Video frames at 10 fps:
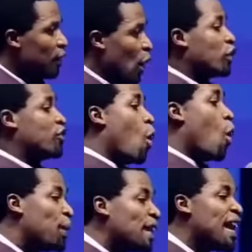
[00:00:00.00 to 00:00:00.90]
Because your
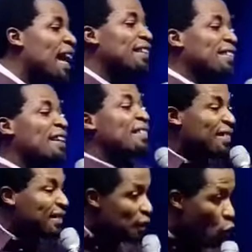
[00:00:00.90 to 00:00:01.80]
obedience is a
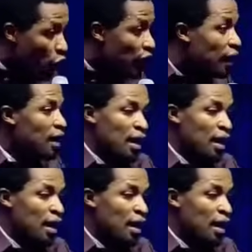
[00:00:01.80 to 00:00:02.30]
testimony